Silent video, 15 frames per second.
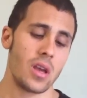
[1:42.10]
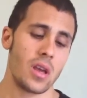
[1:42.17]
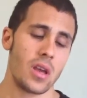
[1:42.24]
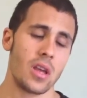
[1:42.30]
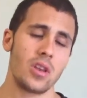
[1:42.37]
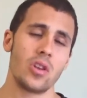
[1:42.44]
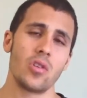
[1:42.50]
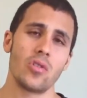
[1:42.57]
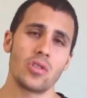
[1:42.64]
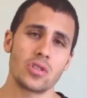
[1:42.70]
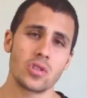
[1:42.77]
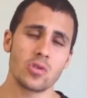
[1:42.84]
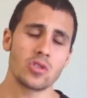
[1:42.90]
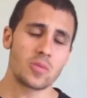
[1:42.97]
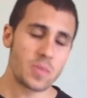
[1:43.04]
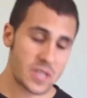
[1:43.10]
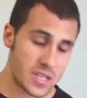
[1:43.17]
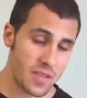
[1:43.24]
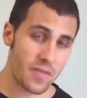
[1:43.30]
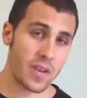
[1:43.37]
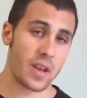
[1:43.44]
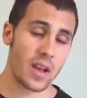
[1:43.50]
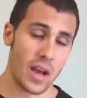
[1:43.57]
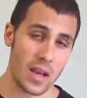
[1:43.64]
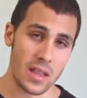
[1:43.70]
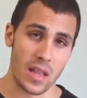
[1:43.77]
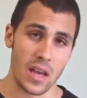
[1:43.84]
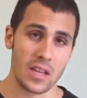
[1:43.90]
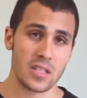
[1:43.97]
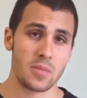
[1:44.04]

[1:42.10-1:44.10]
and there's no specific guidelines,